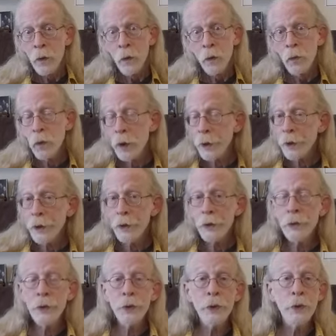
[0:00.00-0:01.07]
What are you
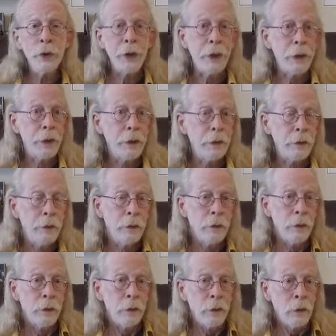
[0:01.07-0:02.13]
doing?
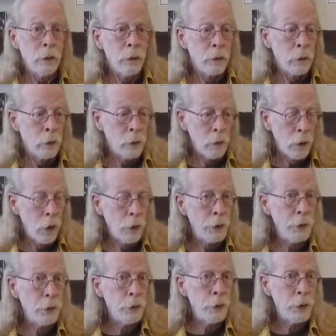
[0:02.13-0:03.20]
Are
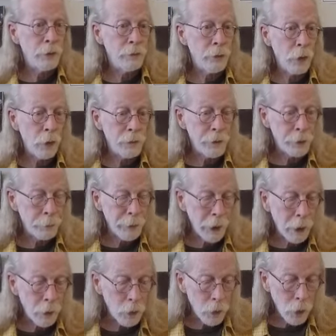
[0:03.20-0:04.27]
you involved in
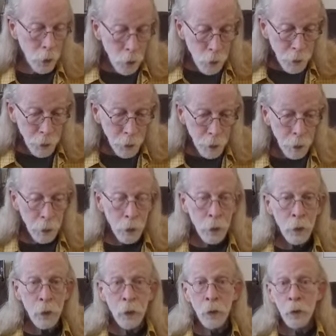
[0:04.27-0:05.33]
power over
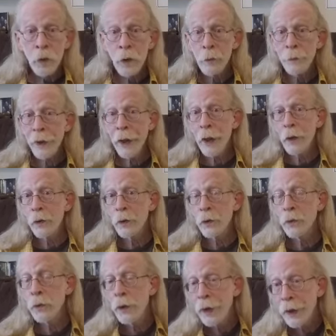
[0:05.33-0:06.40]
or power
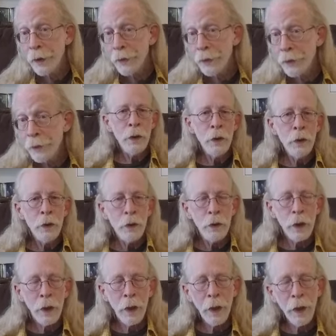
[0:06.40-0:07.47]
with?
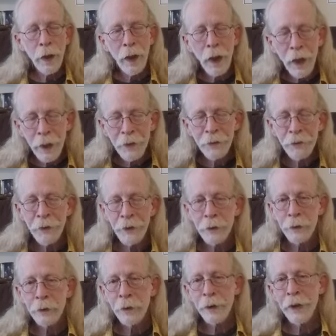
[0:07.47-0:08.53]
I
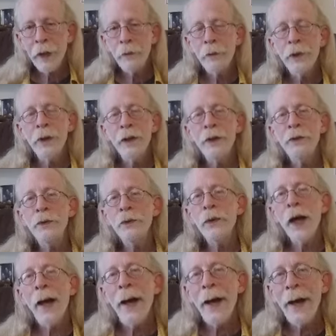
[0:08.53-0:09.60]
feel that we need to
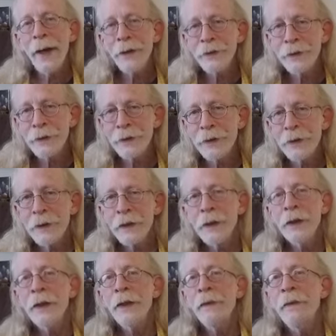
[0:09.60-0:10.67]
ask
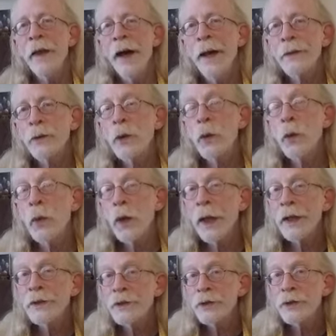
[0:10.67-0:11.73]
that
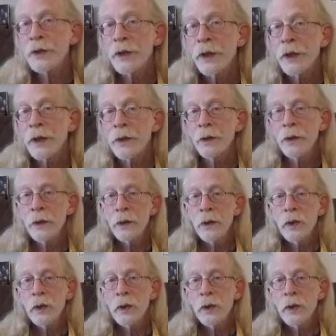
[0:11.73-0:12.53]
question